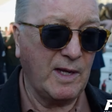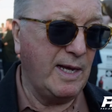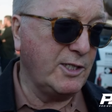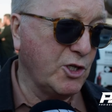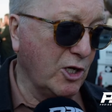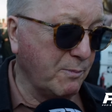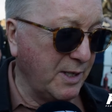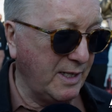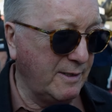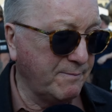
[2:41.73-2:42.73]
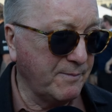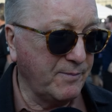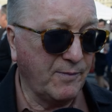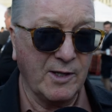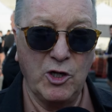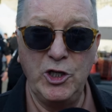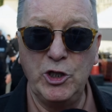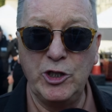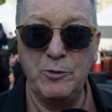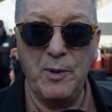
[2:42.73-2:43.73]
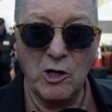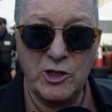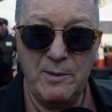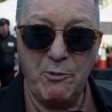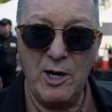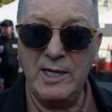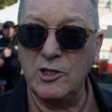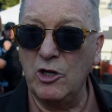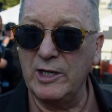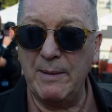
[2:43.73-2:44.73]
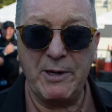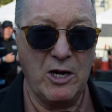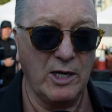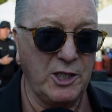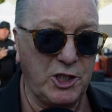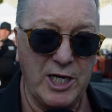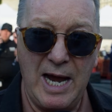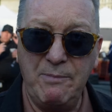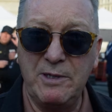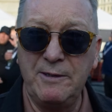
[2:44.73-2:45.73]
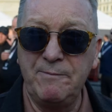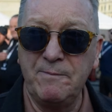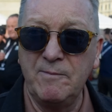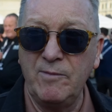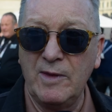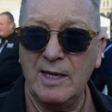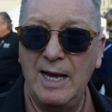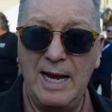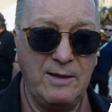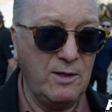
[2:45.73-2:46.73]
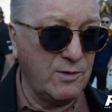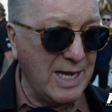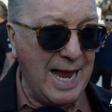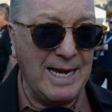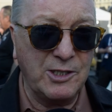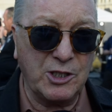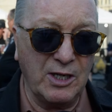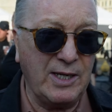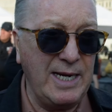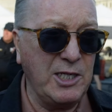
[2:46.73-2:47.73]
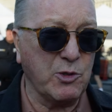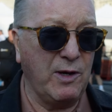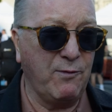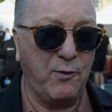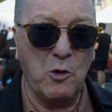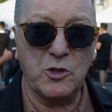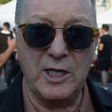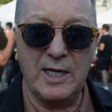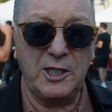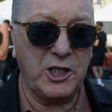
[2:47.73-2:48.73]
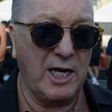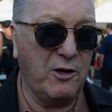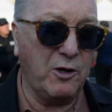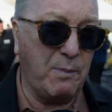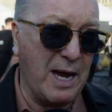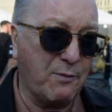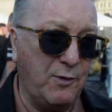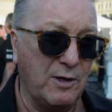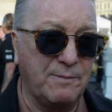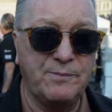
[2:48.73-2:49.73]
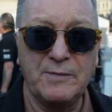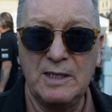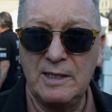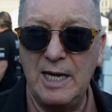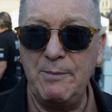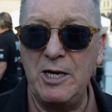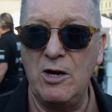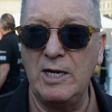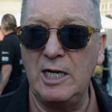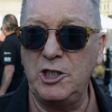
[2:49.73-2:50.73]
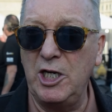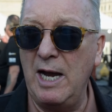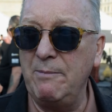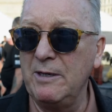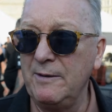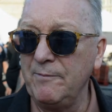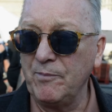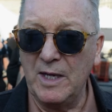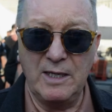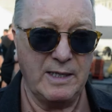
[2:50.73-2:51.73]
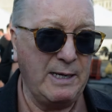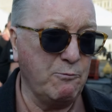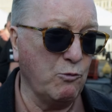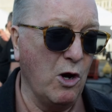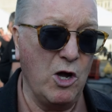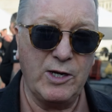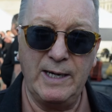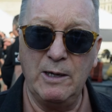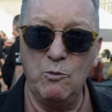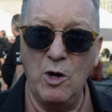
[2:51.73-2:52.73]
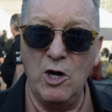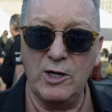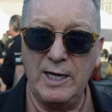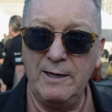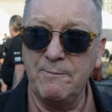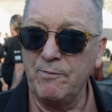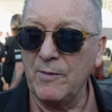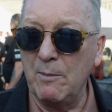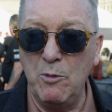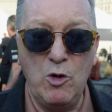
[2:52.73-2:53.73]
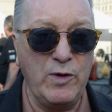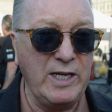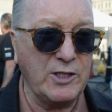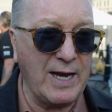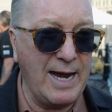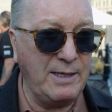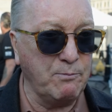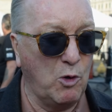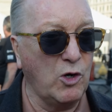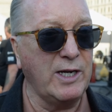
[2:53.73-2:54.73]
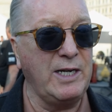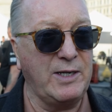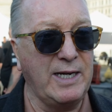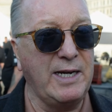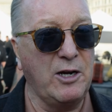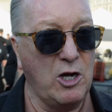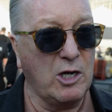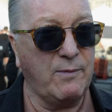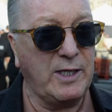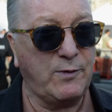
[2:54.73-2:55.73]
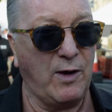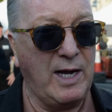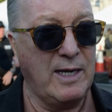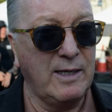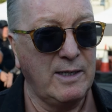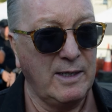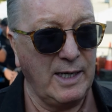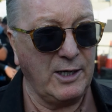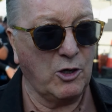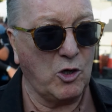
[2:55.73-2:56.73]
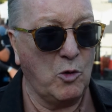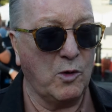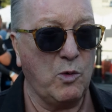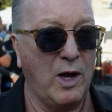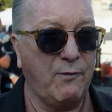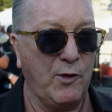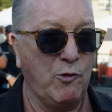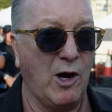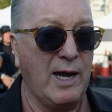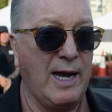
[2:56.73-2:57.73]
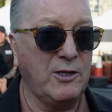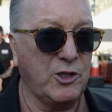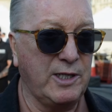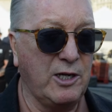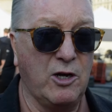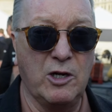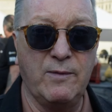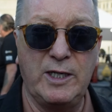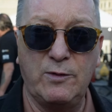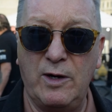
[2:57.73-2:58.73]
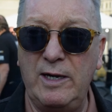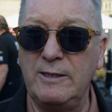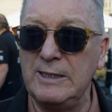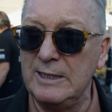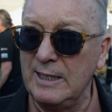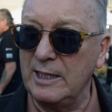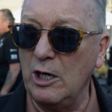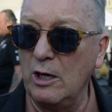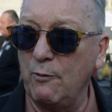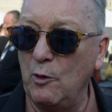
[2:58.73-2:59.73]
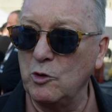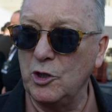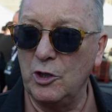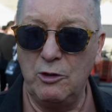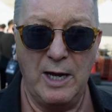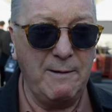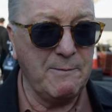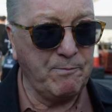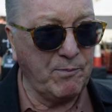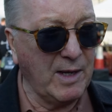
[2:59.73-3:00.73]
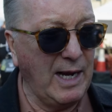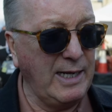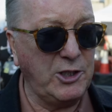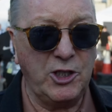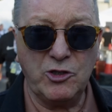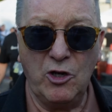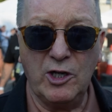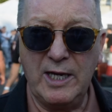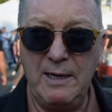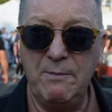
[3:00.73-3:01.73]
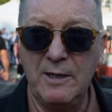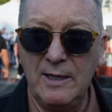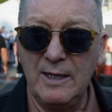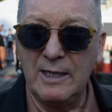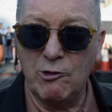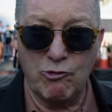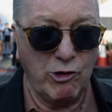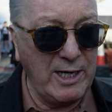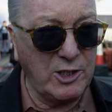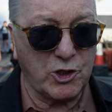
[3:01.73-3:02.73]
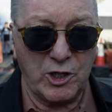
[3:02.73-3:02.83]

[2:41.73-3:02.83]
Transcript: He's got to use his boxing brain. He's got to get behind his jab, and that is the key to him, forcing AJ on the back foot. Get behind that jab and keep working and working, moving his head more than he did in the Hrgović fight. He got caught with quite a few right hands in the Hrgović fight. He can't afford to do that, and he's just got to keep grit his